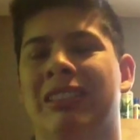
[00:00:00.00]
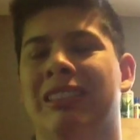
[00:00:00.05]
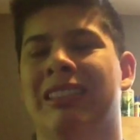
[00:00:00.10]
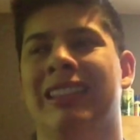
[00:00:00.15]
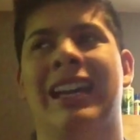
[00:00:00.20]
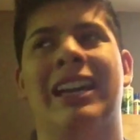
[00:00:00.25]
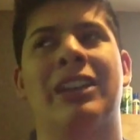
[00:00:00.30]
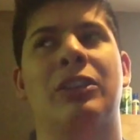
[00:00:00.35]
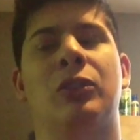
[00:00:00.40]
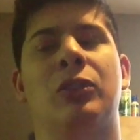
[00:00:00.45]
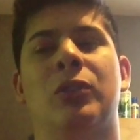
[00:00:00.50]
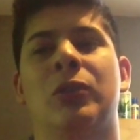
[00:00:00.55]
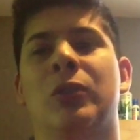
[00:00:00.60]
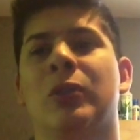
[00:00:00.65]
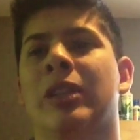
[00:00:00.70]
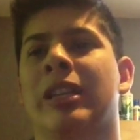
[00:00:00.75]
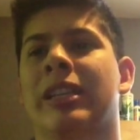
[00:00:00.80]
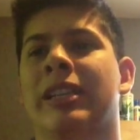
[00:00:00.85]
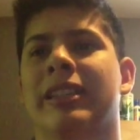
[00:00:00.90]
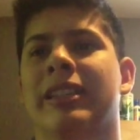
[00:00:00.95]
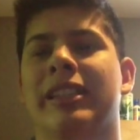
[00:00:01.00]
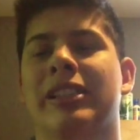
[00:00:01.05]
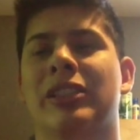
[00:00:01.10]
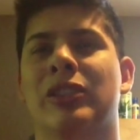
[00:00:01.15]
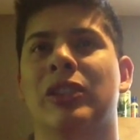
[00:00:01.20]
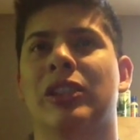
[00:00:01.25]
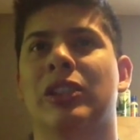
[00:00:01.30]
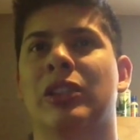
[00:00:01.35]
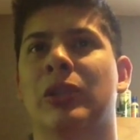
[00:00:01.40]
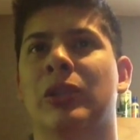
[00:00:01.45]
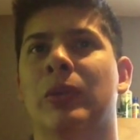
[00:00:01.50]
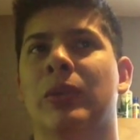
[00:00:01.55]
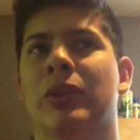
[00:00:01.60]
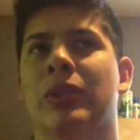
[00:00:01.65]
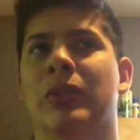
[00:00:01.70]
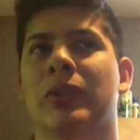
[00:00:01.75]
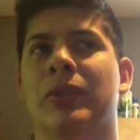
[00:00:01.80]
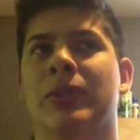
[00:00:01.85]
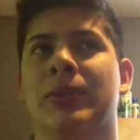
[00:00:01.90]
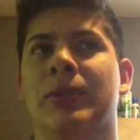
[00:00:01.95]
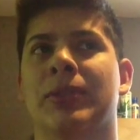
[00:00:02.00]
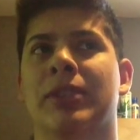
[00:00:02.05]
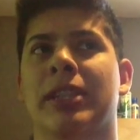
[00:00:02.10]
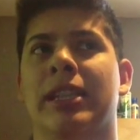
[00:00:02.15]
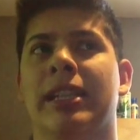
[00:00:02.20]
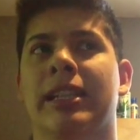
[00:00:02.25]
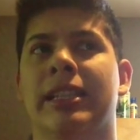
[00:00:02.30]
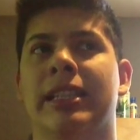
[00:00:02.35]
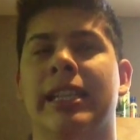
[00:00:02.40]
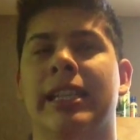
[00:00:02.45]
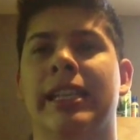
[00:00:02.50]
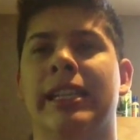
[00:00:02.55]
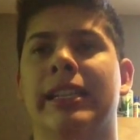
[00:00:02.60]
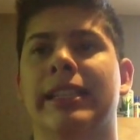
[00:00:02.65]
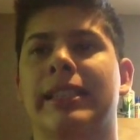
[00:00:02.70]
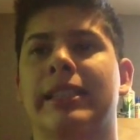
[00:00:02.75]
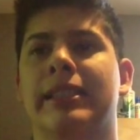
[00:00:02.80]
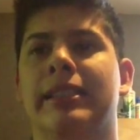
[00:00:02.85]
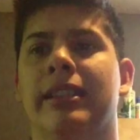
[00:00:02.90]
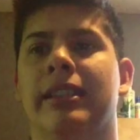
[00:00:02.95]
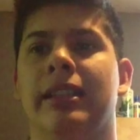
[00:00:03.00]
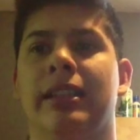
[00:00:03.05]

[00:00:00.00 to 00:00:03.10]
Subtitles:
Not a whole lot of things you can do with those little tiny tanks.